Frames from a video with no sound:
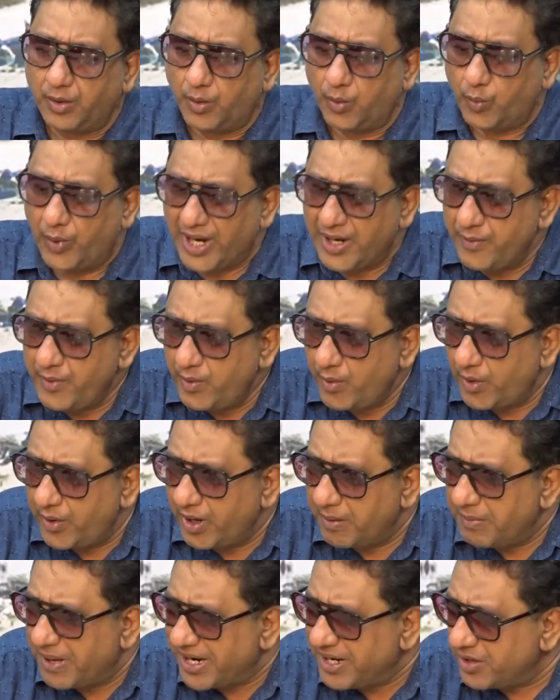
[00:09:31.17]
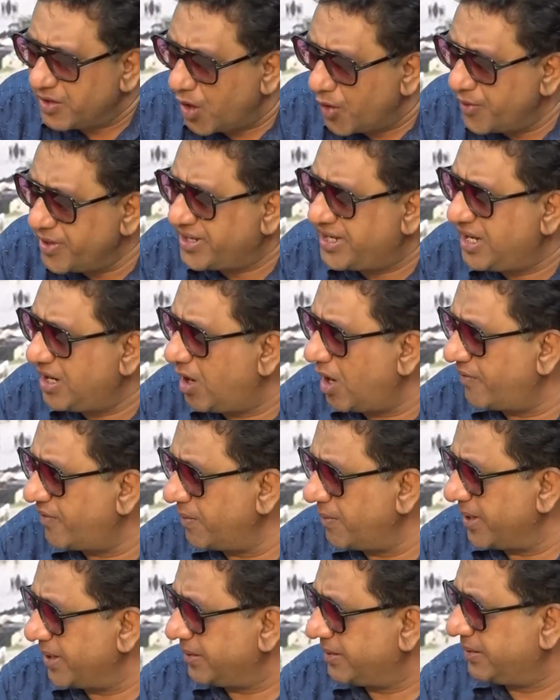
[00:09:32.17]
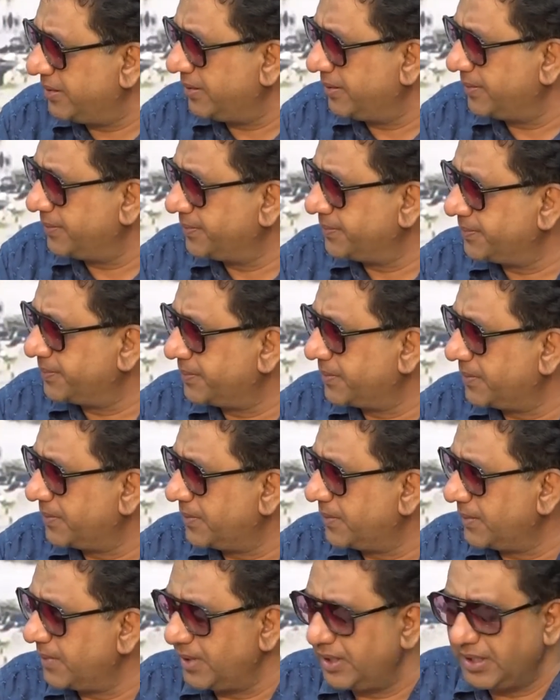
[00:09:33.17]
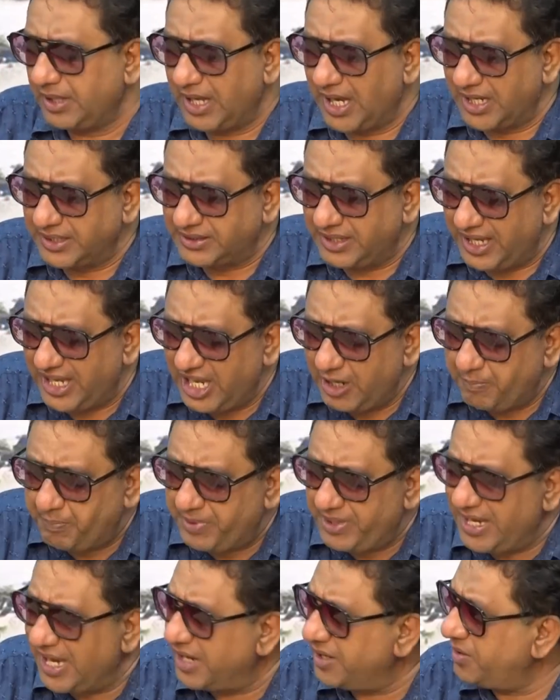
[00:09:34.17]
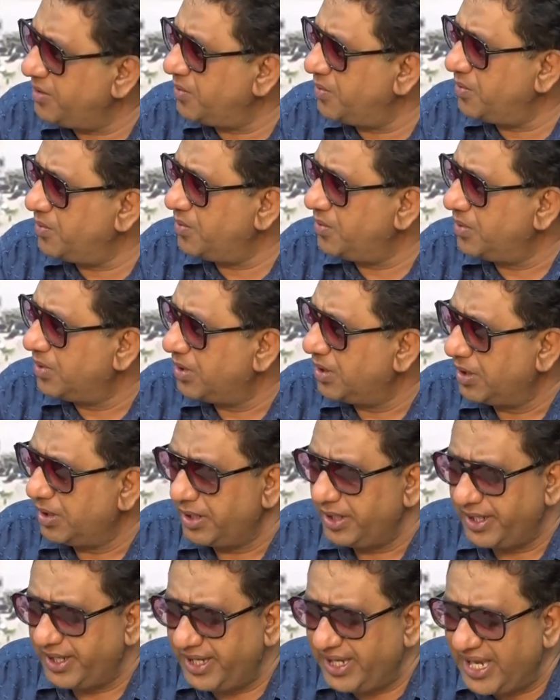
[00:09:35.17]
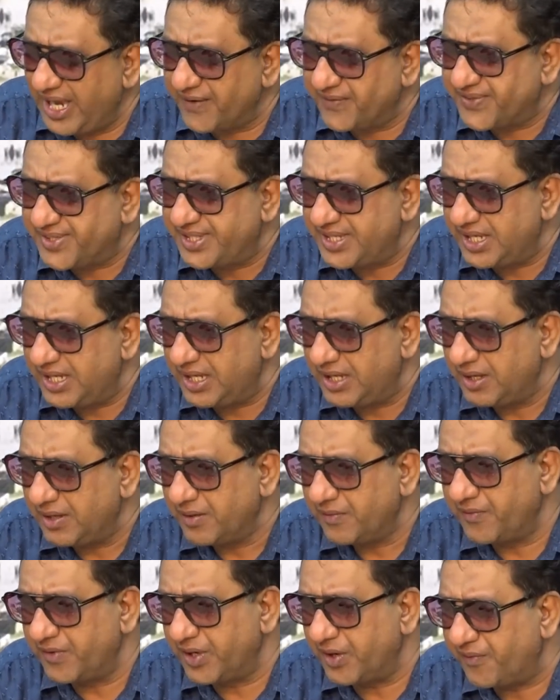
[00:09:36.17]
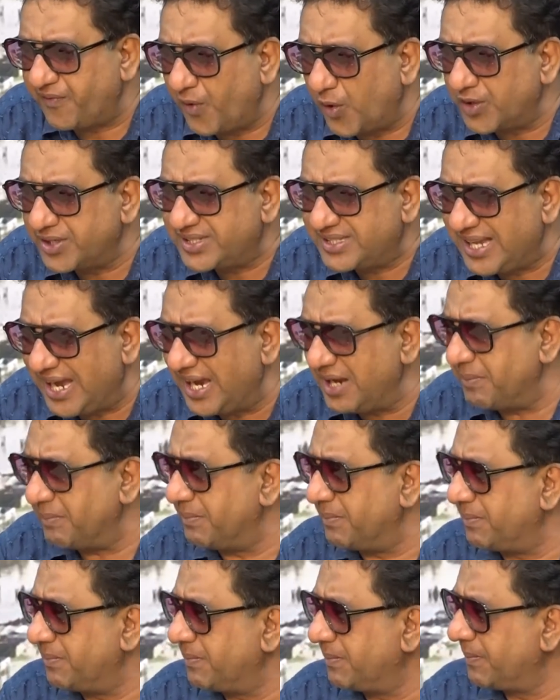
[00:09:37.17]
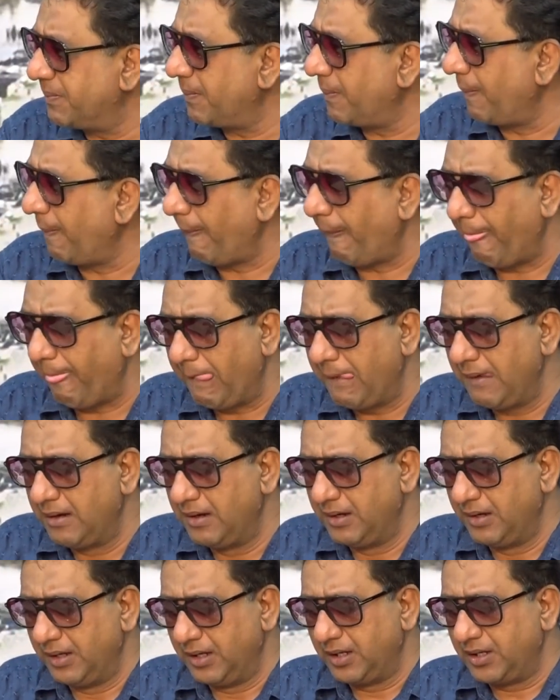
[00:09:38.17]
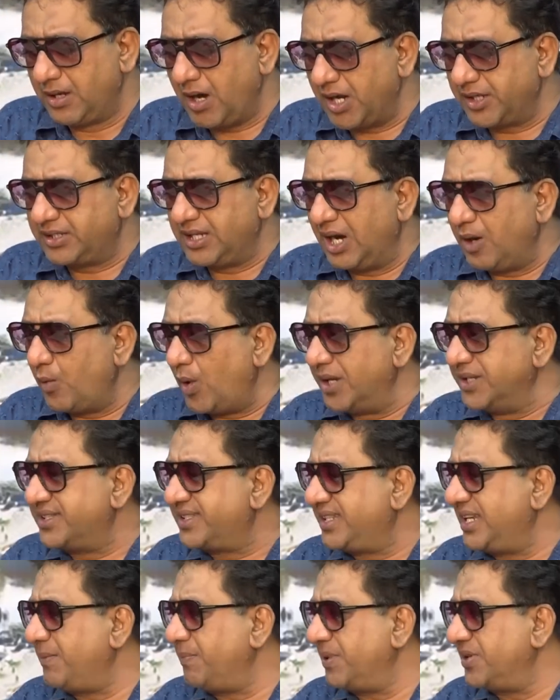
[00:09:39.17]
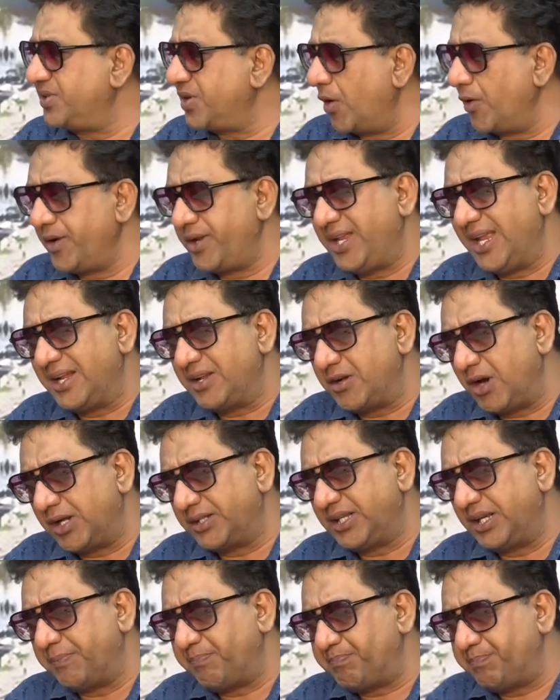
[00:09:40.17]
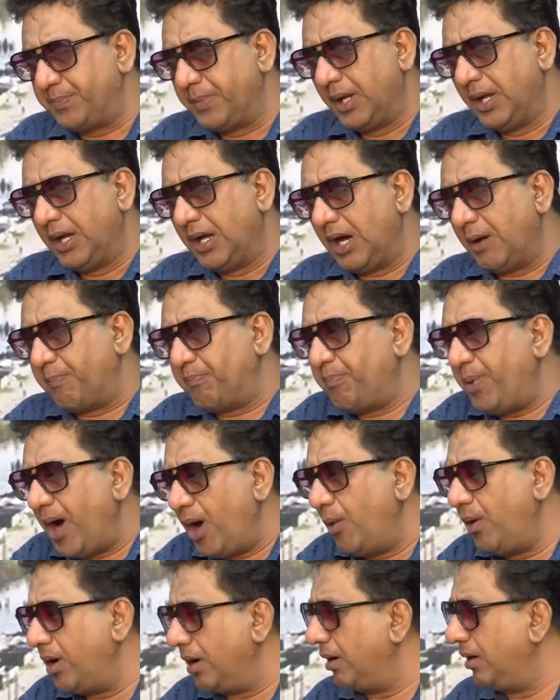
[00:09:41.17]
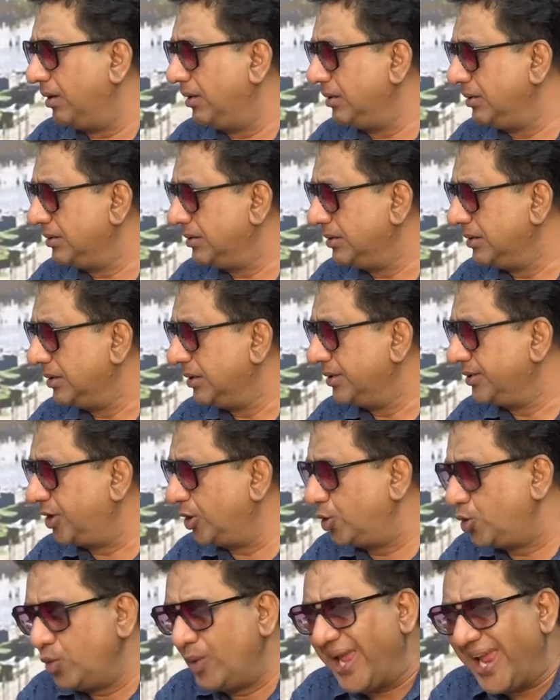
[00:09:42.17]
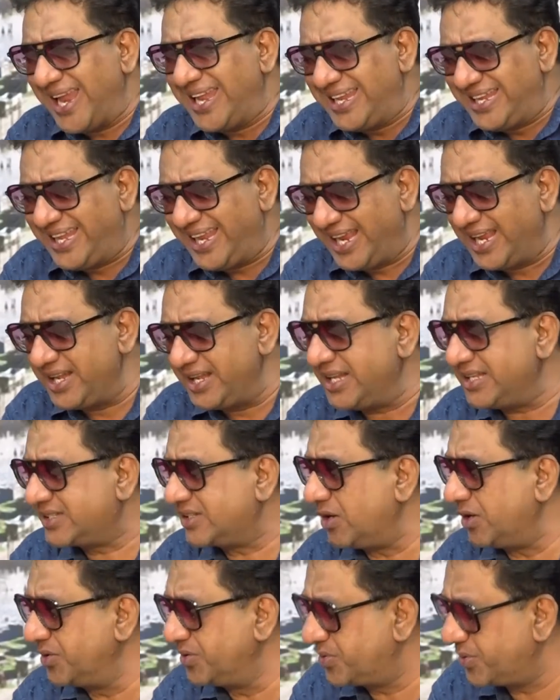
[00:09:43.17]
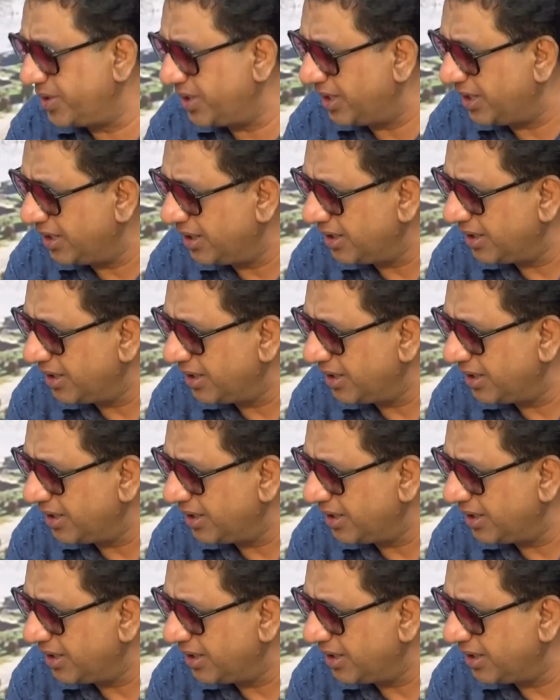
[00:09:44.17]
When we were a minority government and APNU, AFC, for the first time, got a one-seat majority and got a power to do anything in this country,